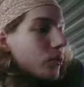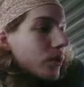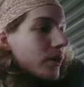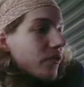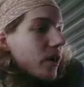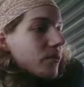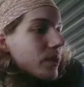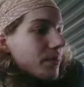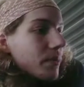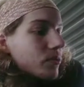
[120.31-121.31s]
if I
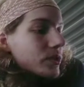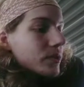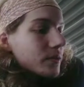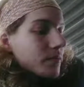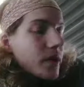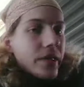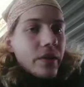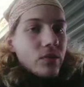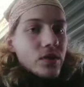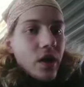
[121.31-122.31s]
rebuilt it, and it
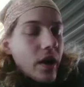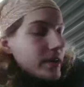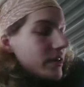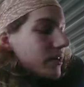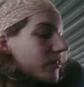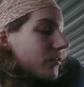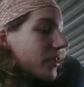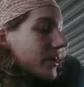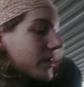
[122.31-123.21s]
was the idea of like